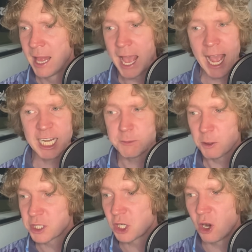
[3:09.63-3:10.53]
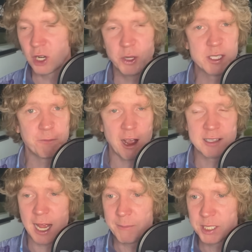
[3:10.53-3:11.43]
Ange Postecoglou, as far as
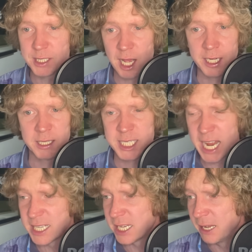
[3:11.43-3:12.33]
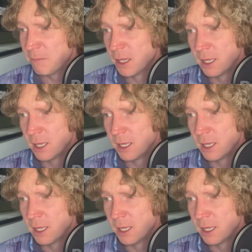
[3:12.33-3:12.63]
I'm concerned, had said to him,